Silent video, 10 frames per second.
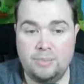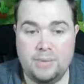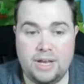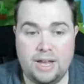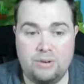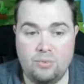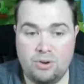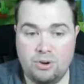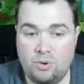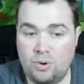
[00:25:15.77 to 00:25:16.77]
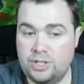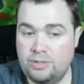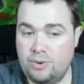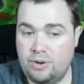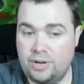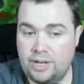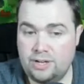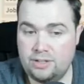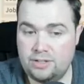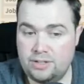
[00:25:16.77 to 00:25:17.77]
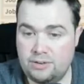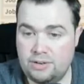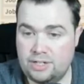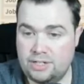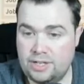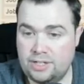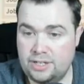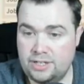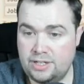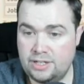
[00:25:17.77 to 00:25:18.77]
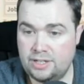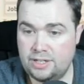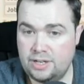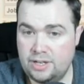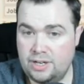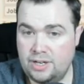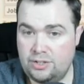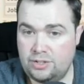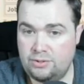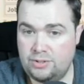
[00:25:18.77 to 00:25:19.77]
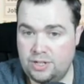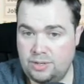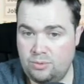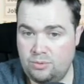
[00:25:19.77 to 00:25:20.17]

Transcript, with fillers: Again, we've got a question mark here, so let's click this and choose the animal.